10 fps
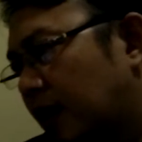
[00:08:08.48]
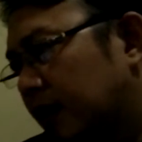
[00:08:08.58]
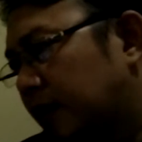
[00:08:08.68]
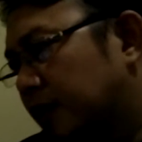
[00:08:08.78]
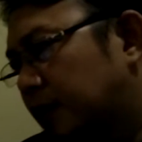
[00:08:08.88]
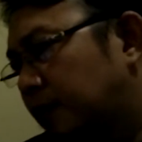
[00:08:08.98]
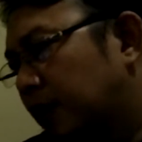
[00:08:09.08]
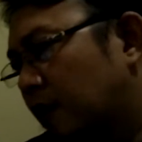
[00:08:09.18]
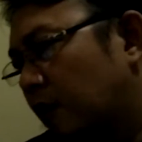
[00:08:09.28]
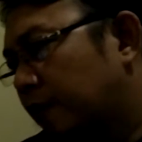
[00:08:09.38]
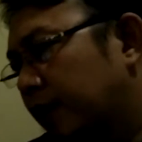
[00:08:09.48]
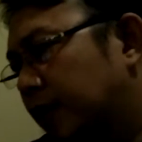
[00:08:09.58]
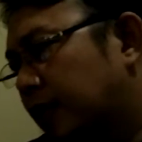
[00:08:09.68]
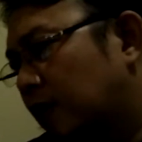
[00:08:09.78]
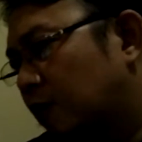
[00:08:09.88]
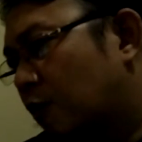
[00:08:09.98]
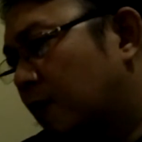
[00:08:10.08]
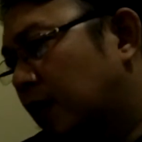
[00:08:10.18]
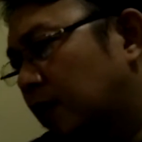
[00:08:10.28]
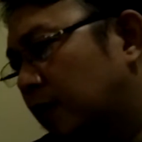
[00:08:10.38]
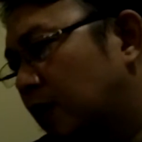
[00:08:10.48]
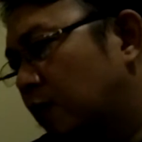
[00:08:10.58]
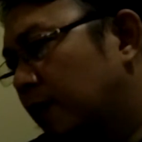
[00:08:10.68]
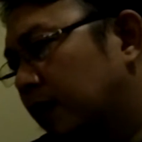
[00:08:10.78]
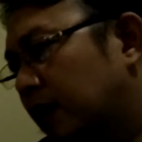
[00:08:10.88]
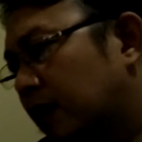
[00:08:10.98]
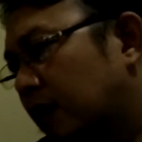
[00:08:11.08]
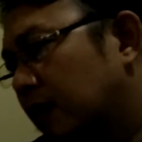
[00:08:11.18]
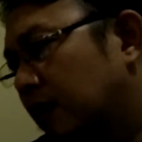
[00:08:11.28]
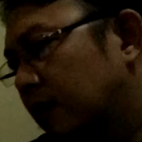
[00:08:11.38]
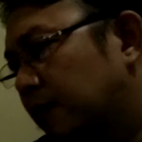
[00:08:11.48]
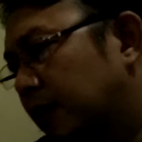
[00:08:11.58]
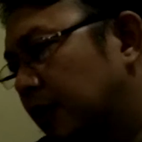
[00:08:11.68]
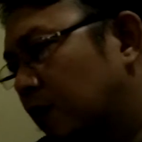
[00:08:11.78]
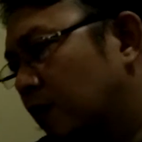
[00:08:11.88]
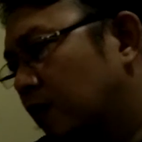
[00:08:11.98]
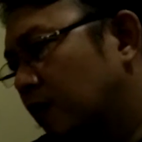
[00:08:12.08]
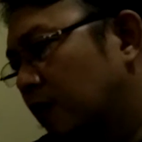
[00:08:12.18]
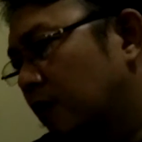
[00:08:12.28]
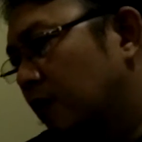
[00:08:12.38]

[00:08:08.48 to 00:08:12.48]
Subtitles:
at a speed of the 1,132 meter per second,